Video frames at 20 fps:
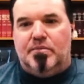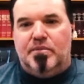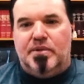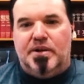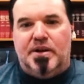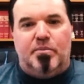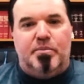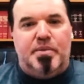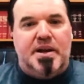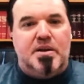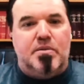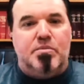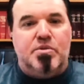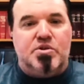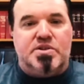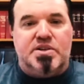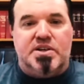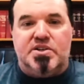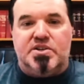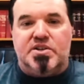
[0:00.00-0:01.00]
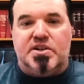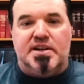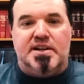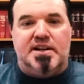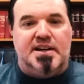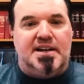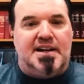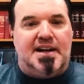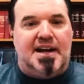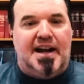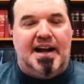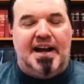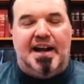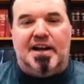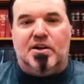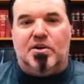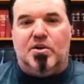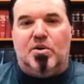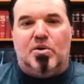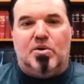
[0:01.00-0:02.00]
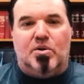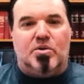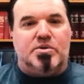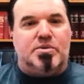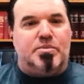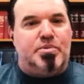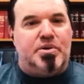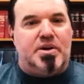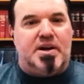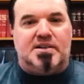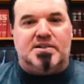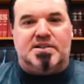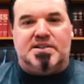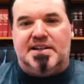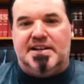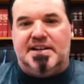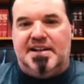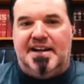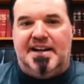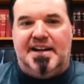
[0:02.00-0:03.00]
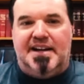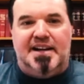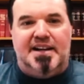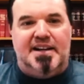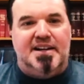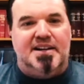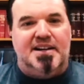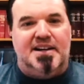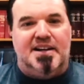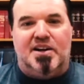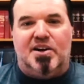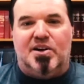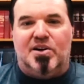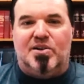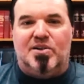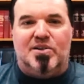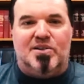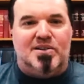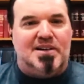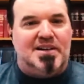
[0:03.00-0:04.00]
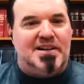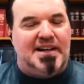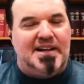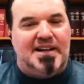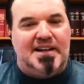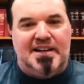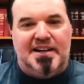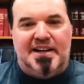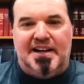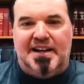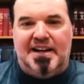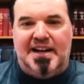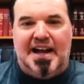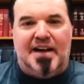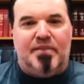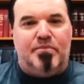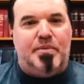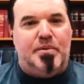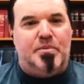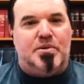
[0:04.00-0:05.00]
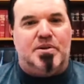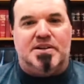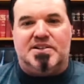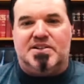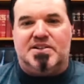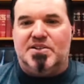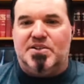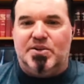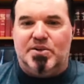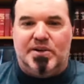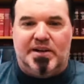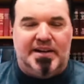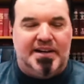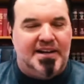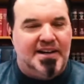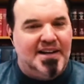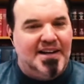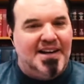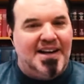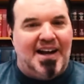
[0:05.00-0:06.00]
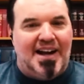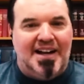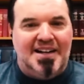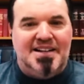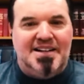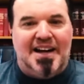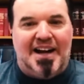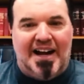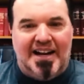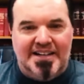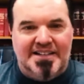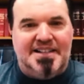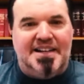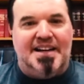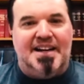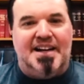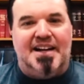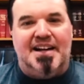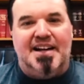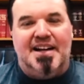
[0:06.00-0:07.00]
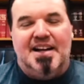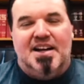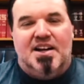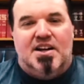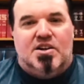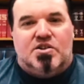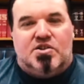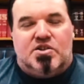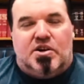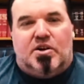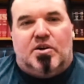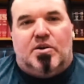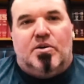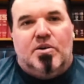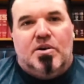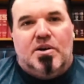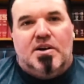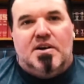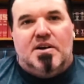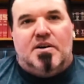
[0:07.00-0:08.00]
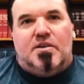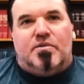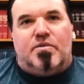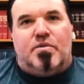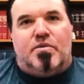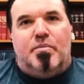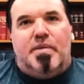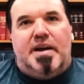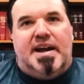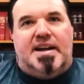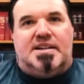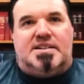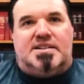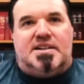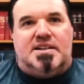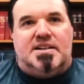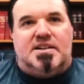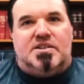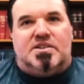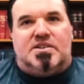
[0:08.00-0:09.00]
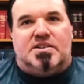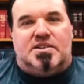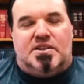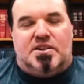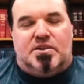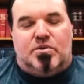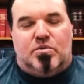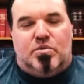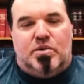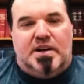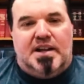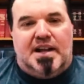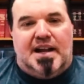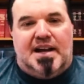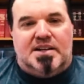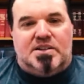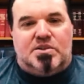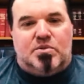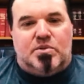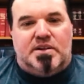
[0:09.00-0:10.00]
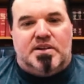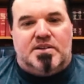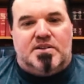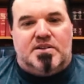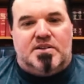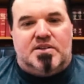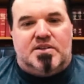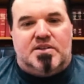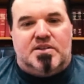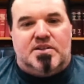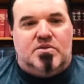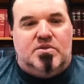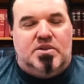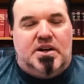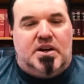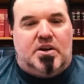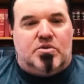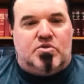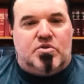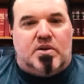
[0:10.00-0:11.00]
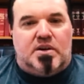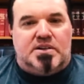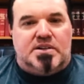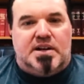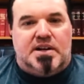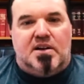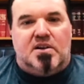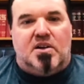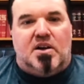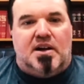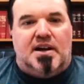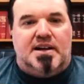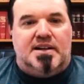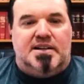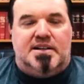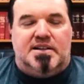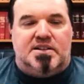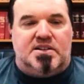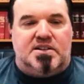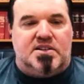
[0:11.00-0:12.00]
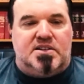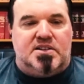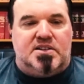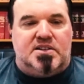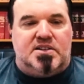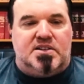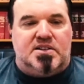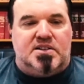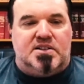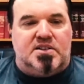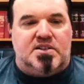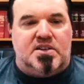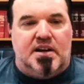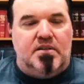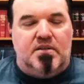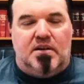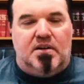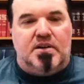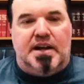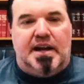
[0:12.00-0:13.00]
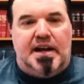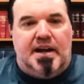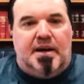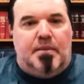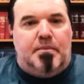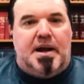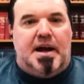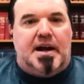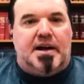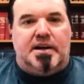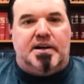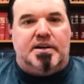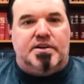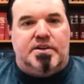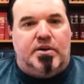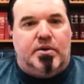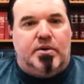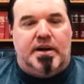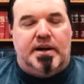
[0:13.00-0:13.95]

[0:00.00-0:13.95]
Being a musician, I had a goal to put out a CD, and have people listen to it. I did it. So for me to realize with, drugs and alcohol, I just said, okay, I'm not going to do it.